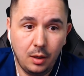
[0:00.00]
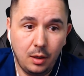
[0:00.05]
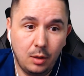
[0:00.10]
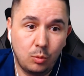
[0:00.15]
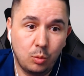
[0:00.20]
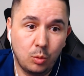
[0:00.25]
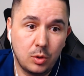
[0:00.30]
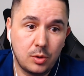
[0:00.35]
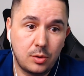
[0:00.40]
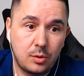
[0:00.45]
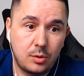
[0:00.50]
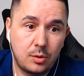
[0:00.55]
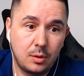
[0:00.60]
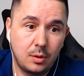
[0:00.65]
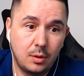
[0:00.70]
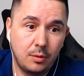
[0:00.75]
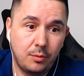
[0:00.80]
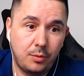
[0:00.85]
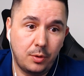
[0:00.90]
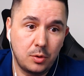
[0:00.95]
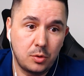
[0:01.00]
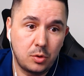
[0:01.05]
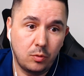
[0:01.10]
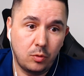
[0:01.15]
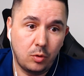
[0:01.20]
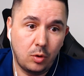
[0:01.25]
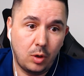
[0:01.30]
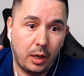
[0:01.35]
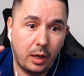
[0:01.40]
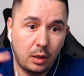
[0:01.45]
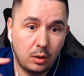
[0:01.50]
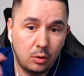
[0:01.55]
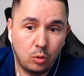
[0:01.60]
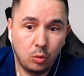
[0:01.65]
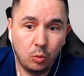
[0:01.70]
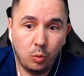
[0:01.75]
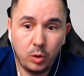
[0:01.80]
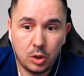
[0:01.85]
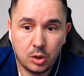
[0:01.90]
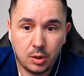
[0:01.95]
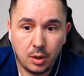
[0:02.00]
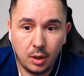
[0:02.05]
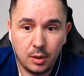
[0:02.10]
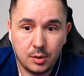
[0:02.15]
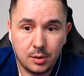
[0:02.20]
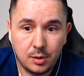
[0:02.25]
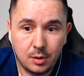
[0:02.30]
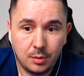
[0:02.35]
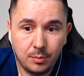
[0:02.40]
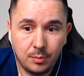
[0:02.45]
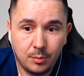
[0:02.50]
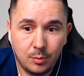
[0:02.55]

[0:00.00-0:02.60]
It was, first of all, add to wish list.